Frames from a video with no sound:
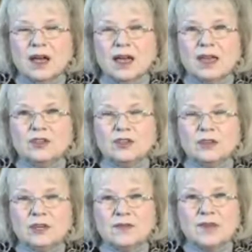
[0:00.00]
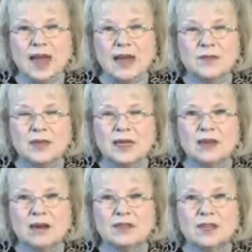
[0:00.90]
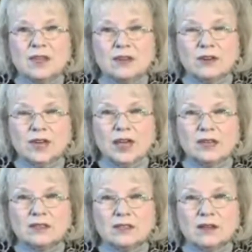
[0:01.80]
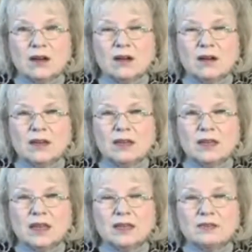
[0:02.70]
And you can find me on the internet on at